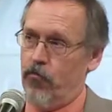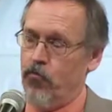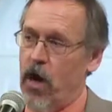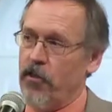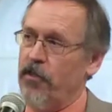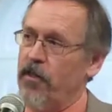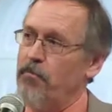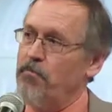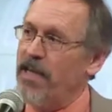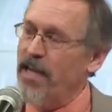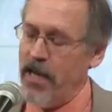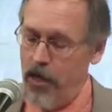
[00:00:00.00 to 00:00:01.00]
rather than
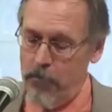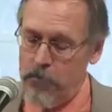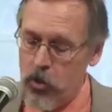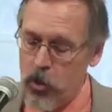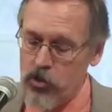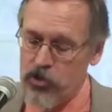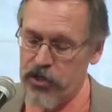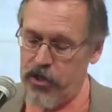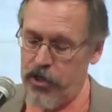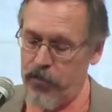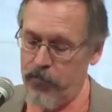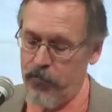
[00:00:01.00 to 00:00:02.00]
being immersed in
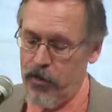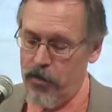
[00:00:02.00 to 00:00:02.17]
it.